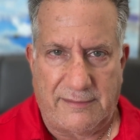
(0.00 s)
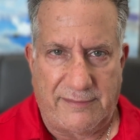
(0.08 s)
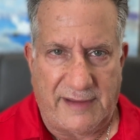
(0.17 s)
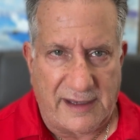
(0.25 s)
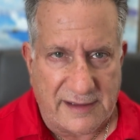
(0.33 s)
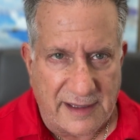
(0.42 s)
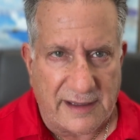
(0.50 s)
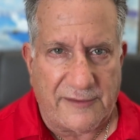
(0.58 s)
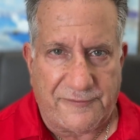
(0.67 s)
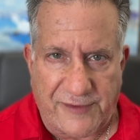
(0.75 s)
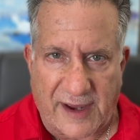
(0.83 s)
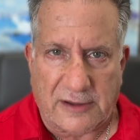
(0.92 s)
it did
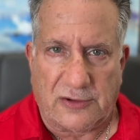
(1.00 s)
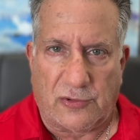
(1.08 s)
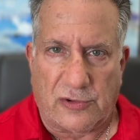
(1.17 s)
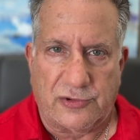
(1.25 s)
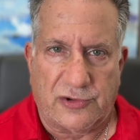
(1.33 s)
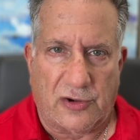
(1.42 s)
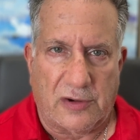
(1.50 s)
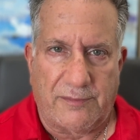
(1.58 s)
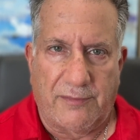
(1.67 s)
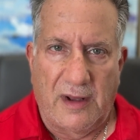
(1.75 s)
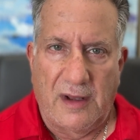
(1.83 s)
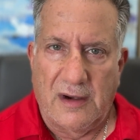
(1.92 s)
affect long-term
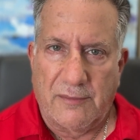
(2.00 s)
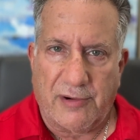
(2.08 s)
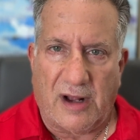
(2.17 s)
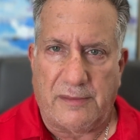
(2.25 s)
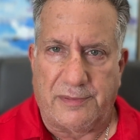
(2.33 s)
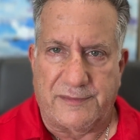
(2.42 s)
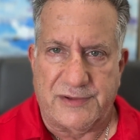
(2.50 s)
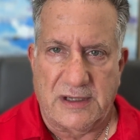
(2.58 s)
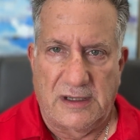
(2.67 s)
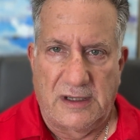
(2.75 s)
problems.